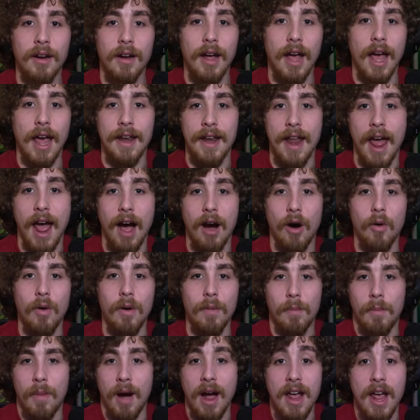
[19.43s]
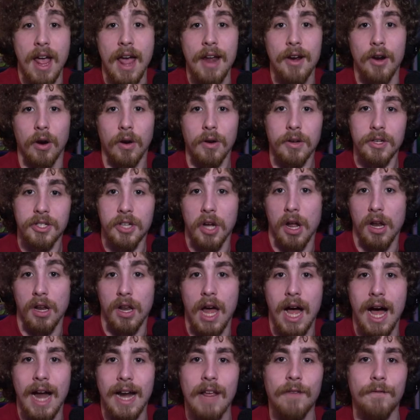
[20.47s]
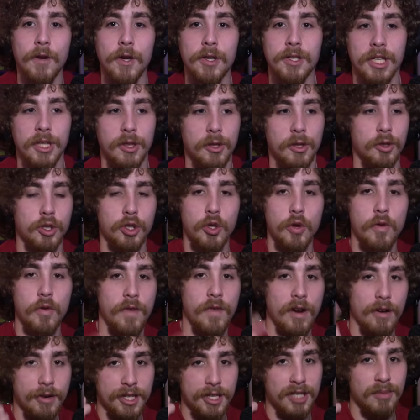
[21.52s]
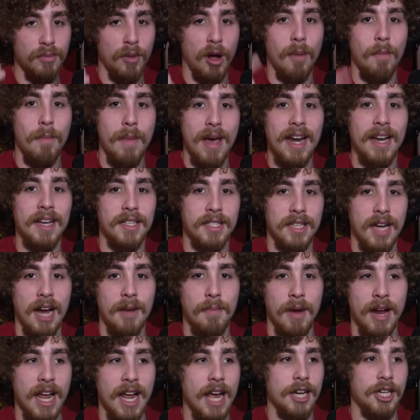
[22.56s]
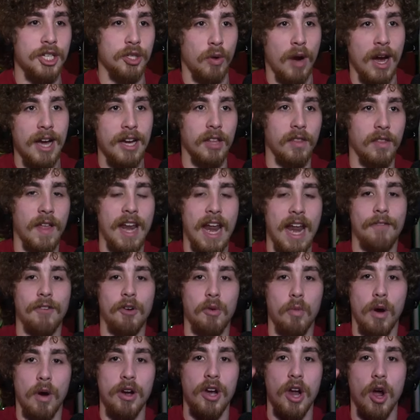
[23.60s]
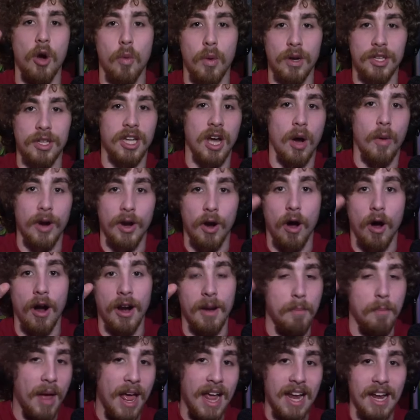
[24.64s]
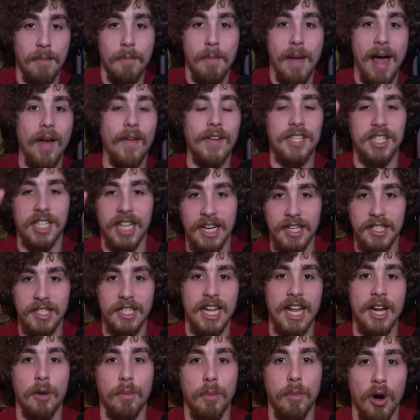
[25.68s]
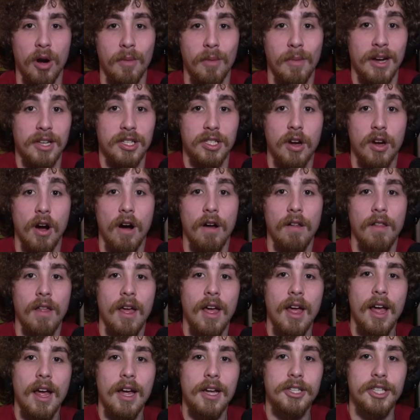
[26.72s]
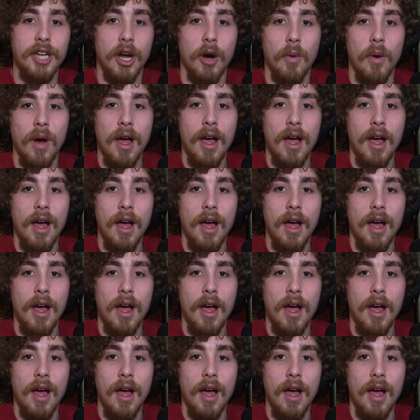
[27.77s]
And now, my head hurts a lot. It feels like there's two very small men inside my head trying to let everyone know what's going on and banging mallets against the inner part of my skull. So,